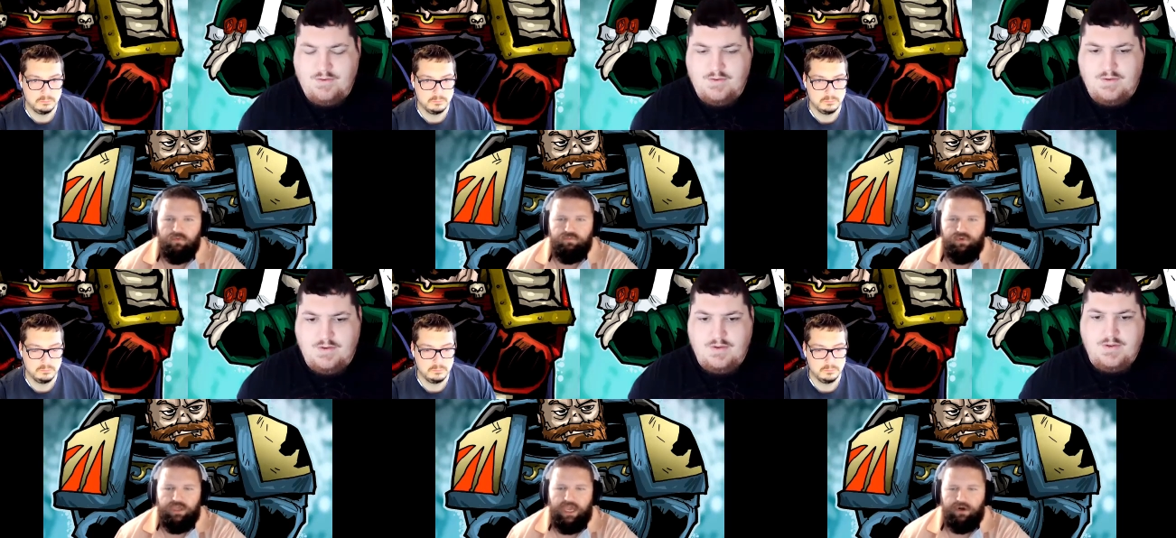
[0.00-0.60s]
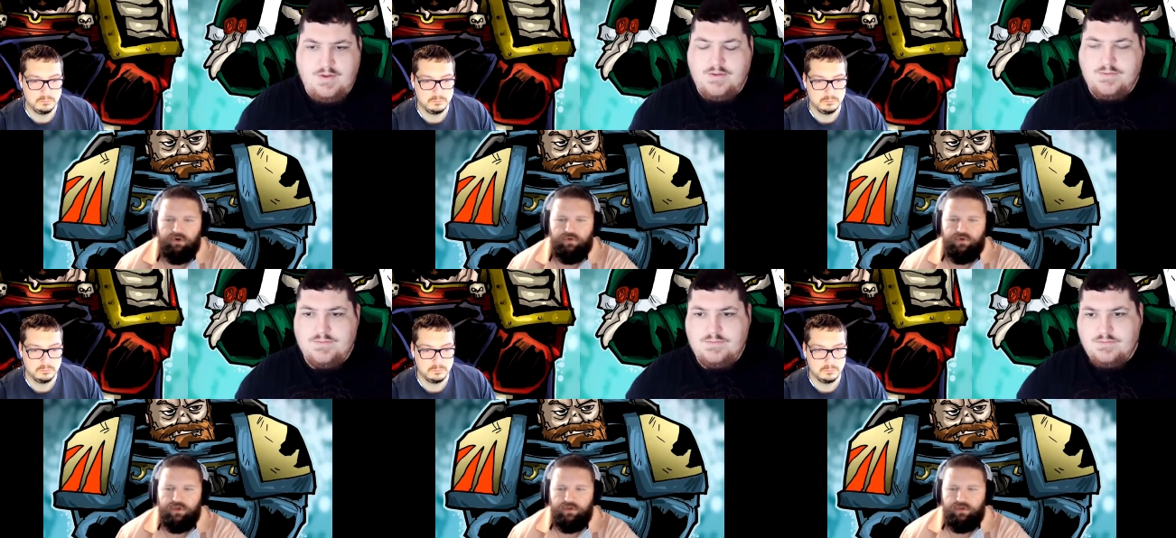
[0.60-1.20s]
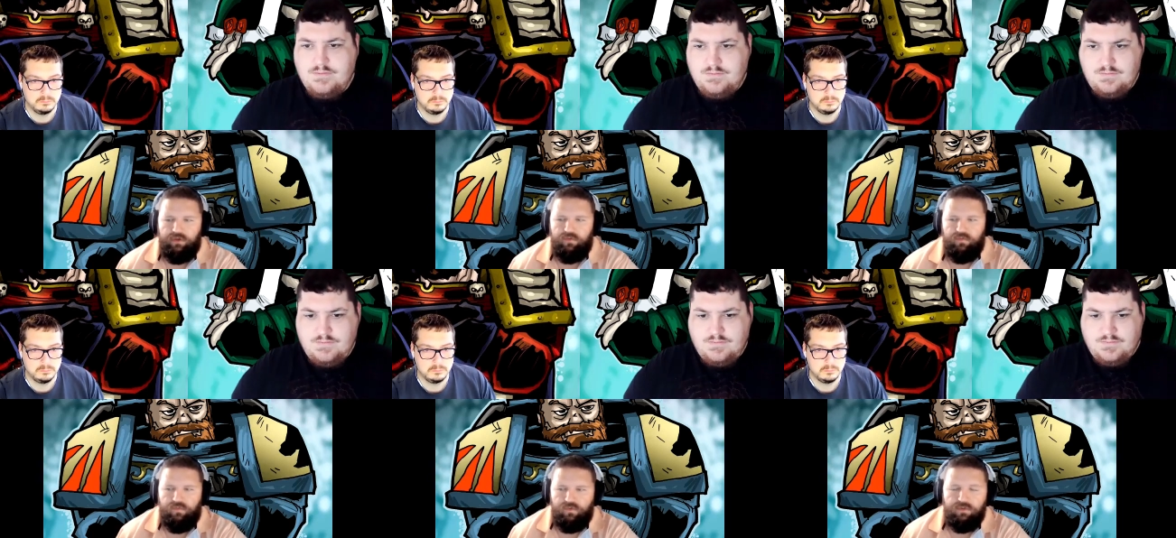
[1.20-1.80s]
Speaker 1: cater
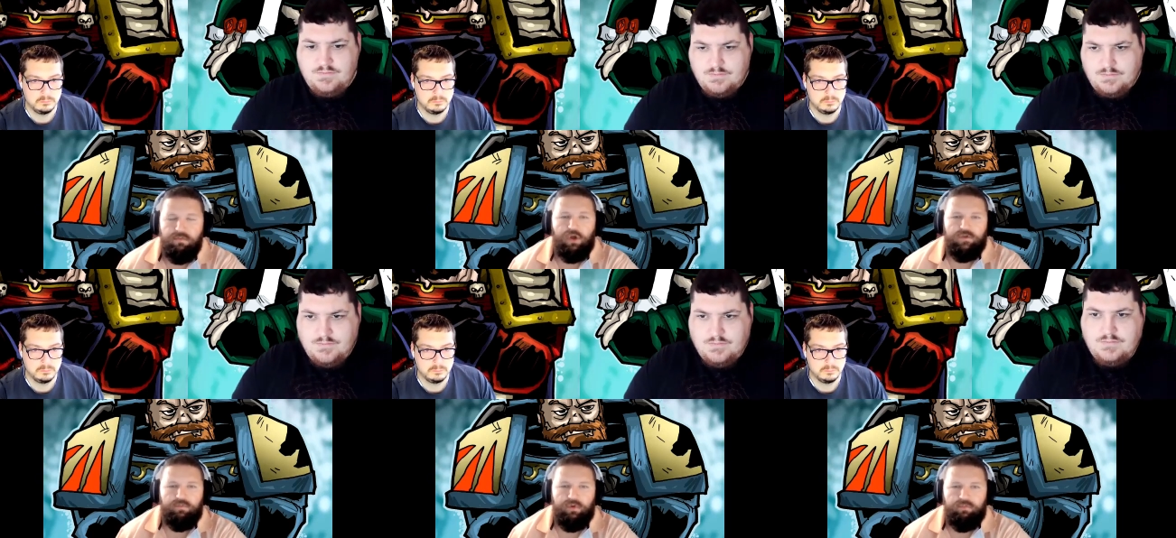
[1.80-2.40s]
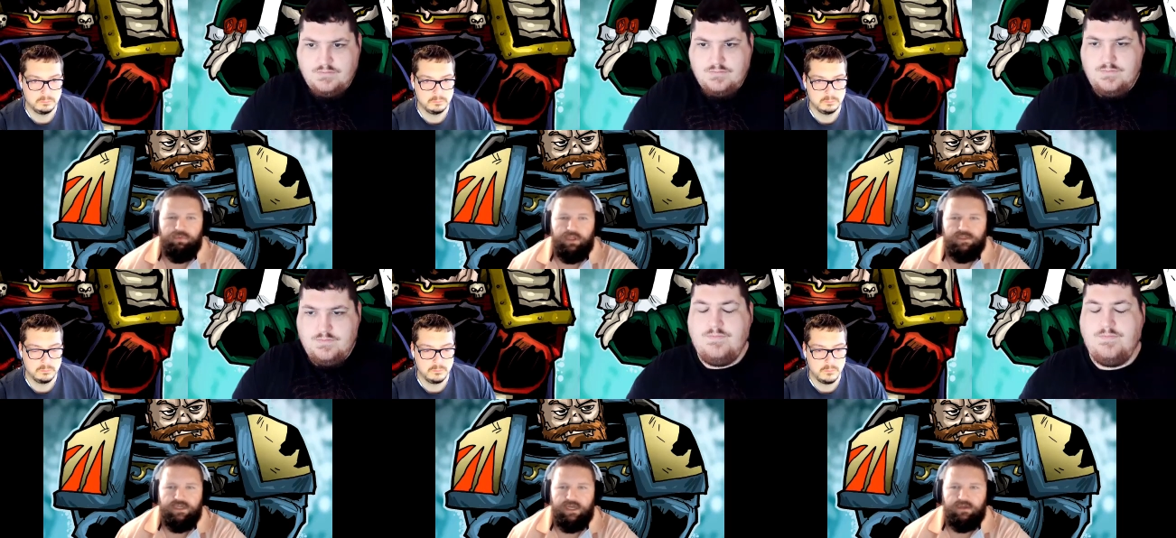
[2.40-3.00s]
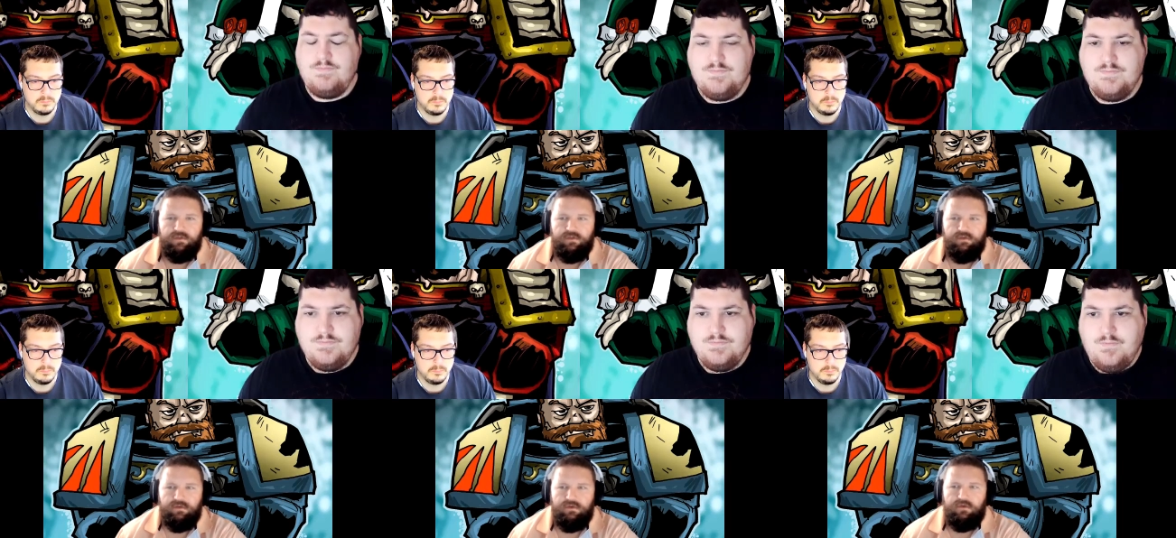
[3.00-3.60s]
to multiple play styles.
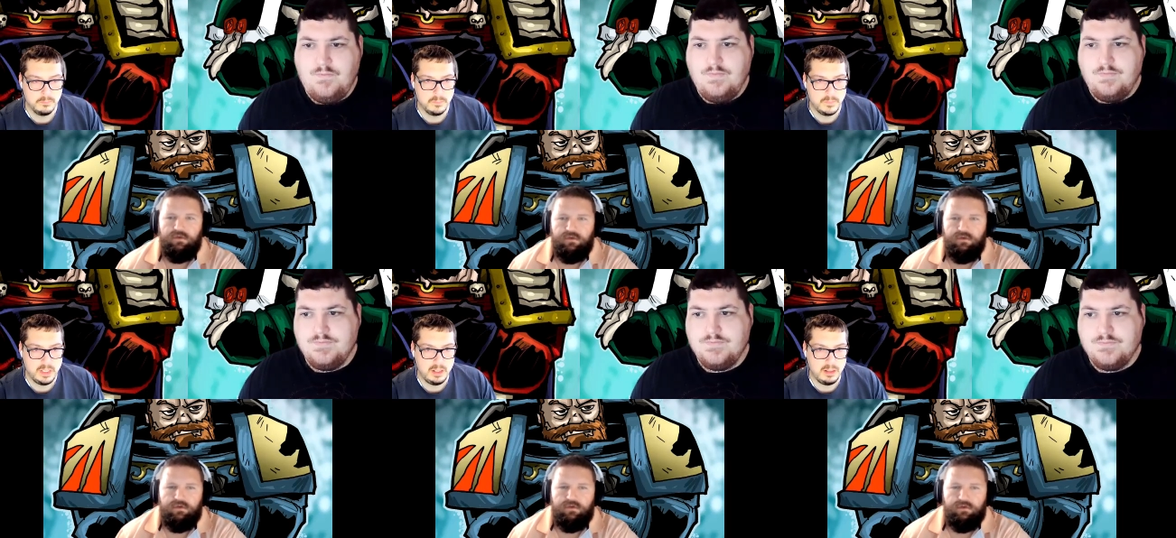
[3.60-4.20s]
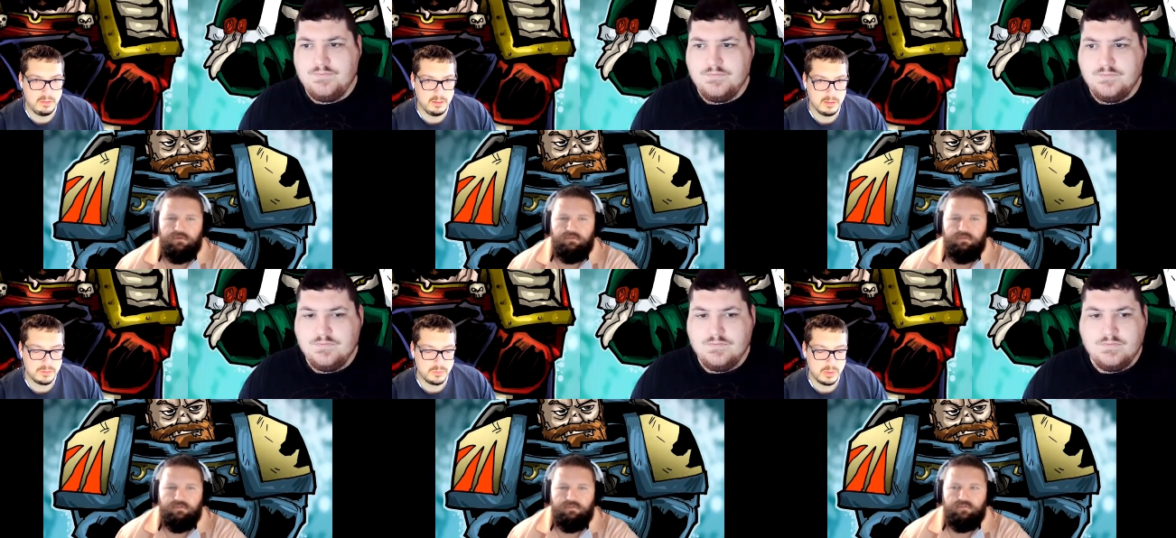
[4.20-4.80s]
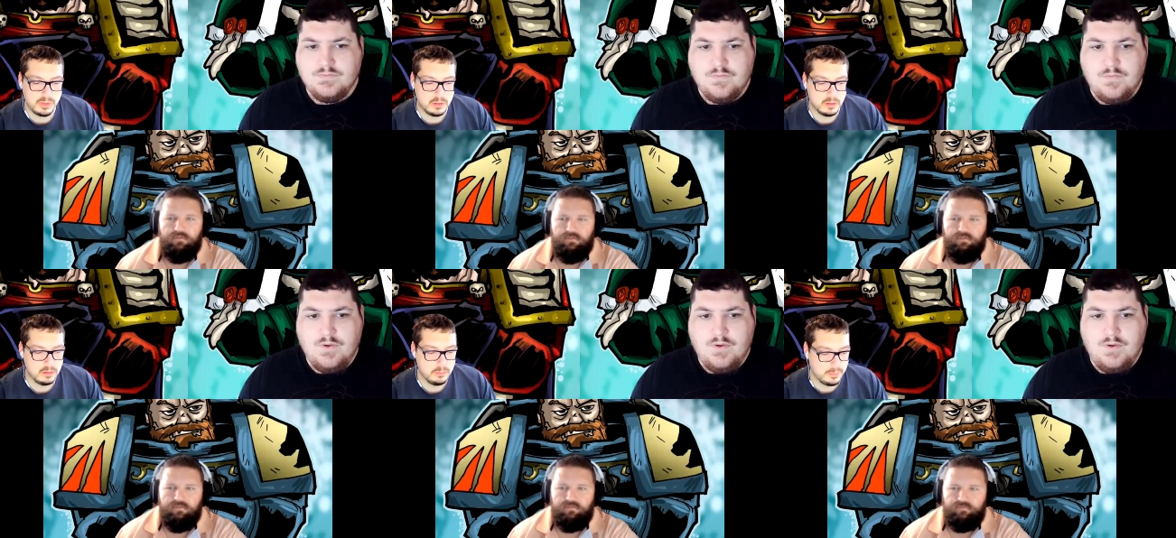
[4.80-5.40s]
Speaker 2: I think that's really
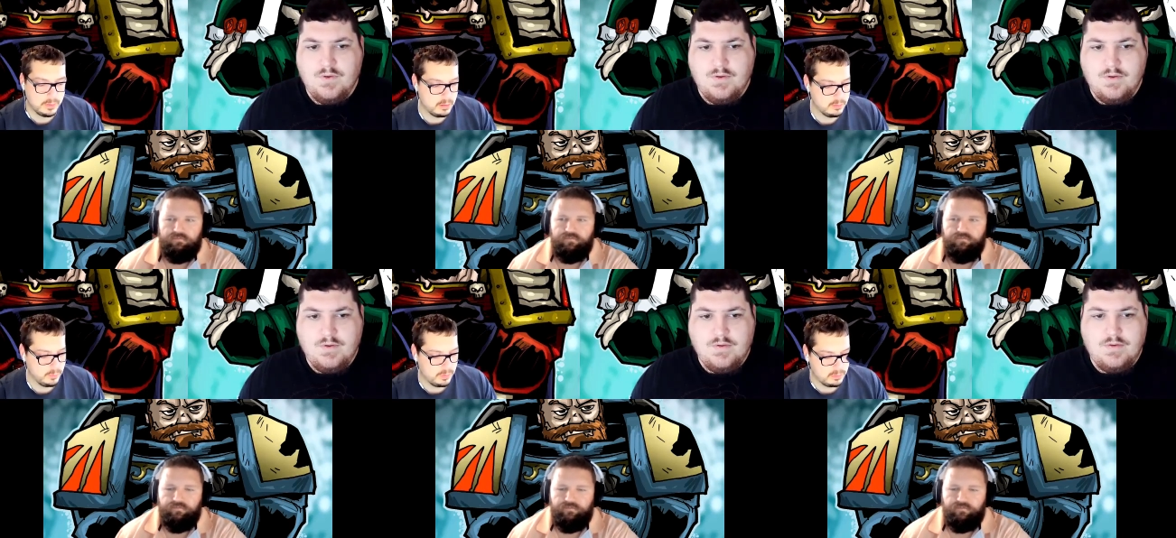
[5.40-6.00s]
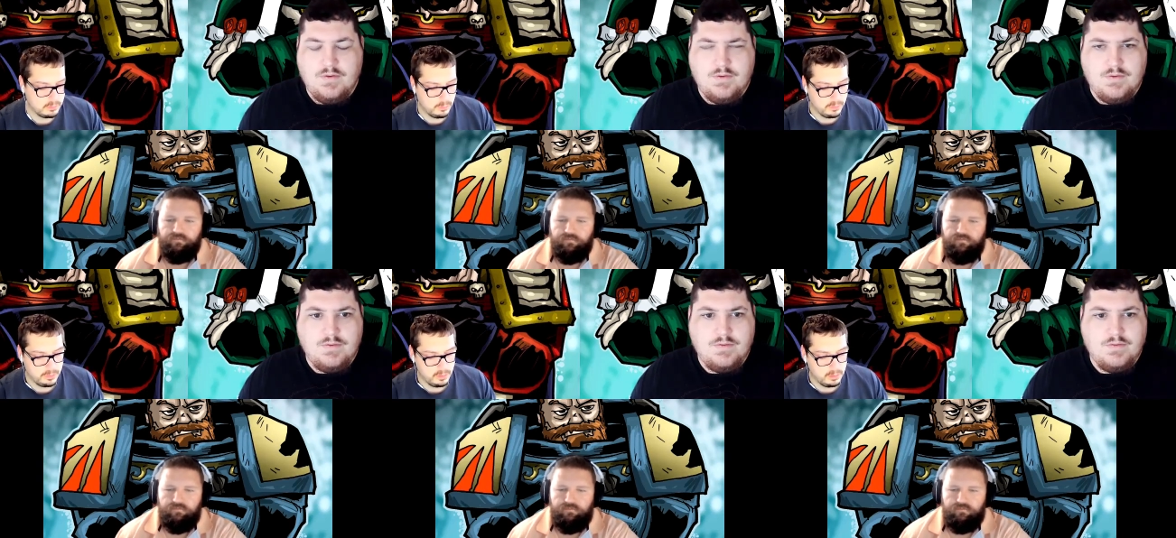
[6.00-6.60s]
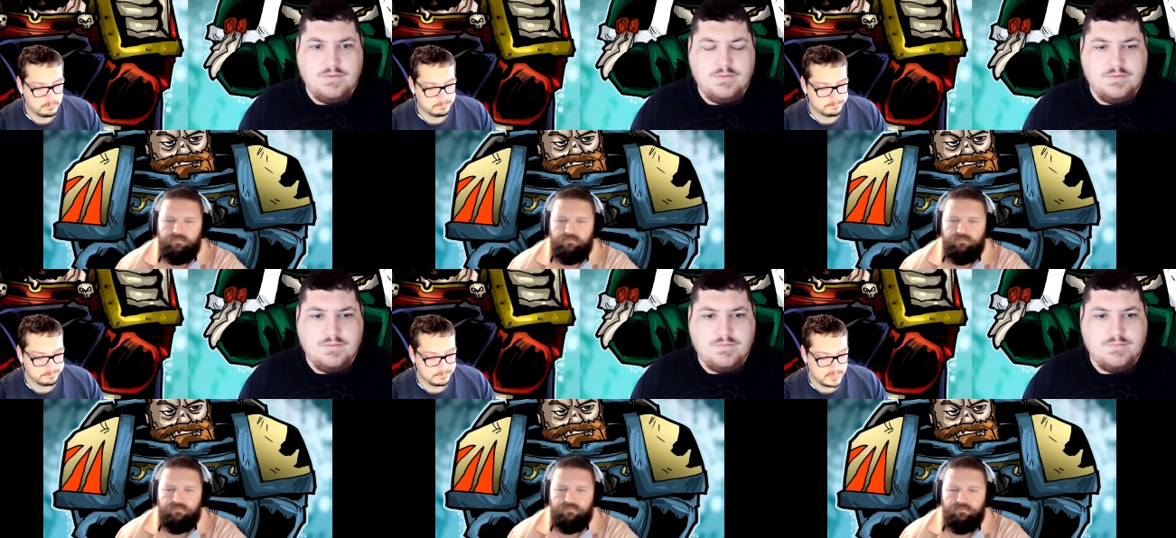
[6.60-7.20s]
good because with with um,
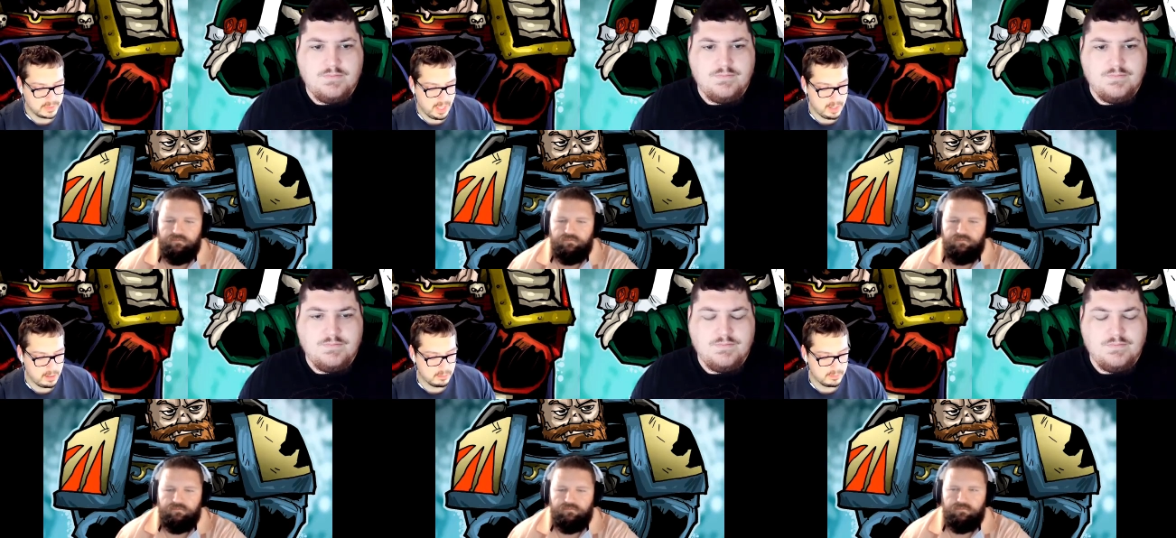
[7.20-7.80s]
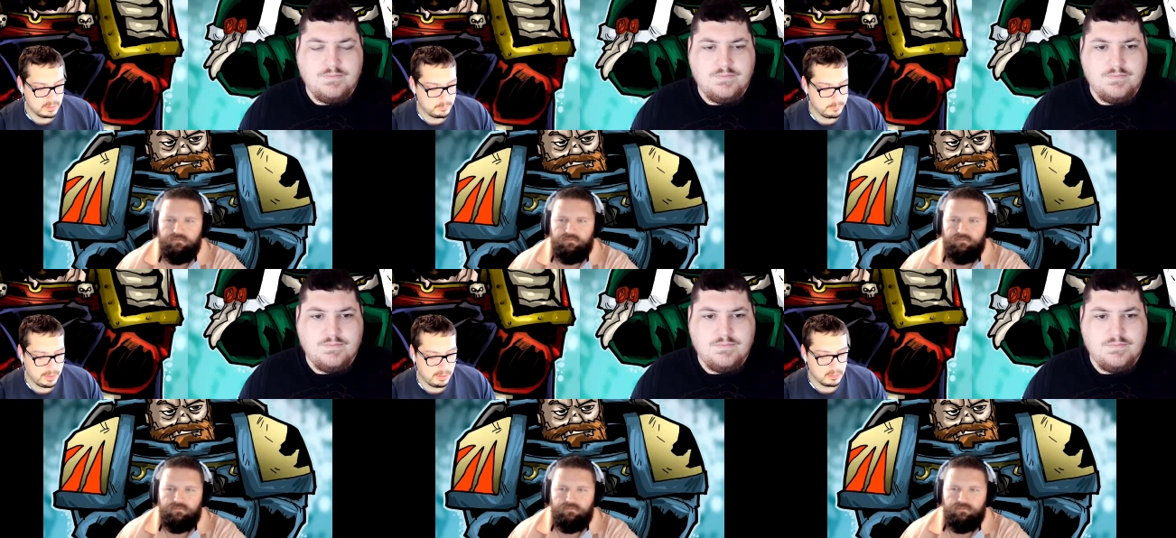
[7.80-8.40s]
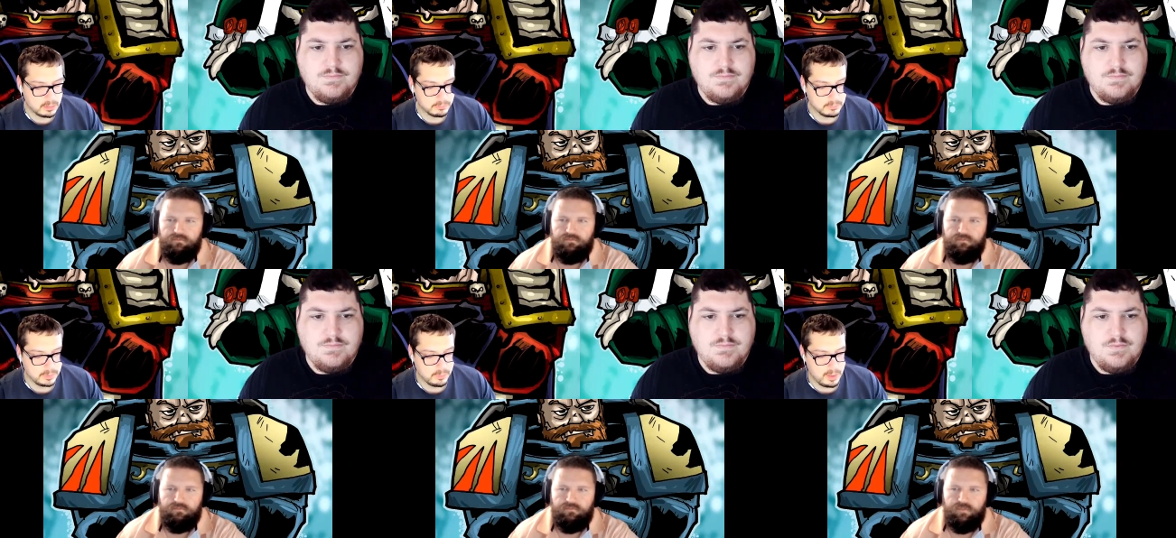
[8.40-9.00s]
Chaos and Imperium,
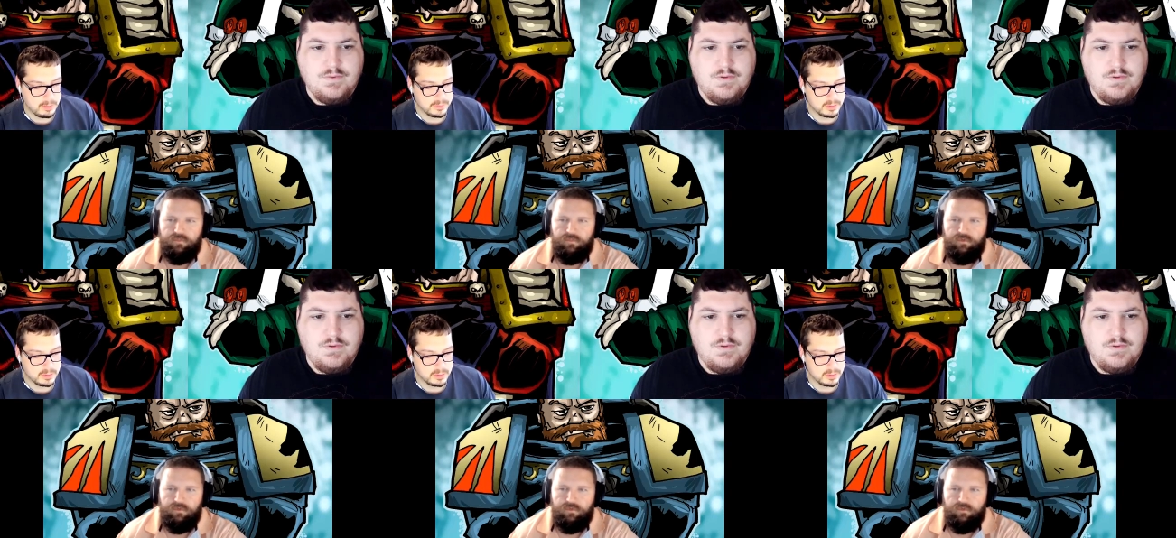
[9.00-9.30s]
you have such